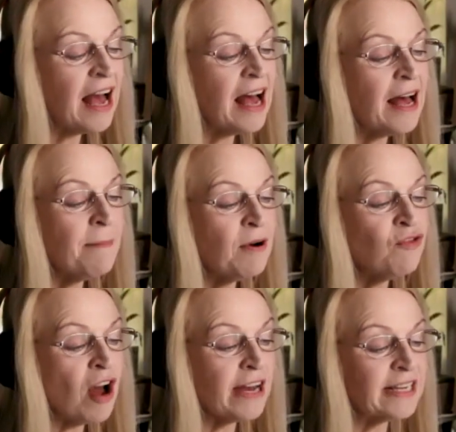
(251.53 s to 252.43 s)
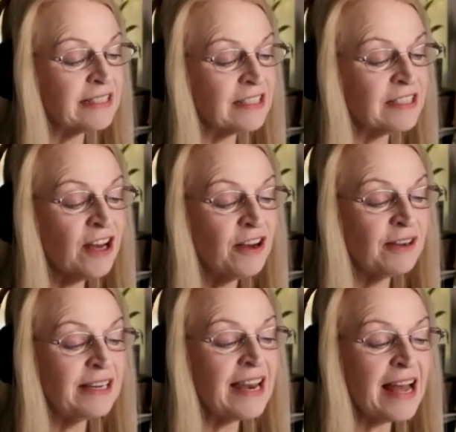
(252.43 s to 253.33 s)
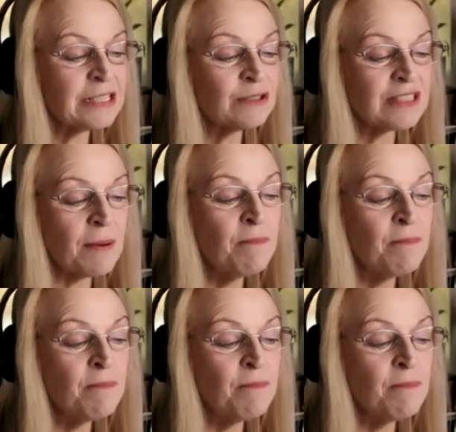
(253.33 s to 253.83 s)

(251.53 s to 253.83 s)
Right. So let's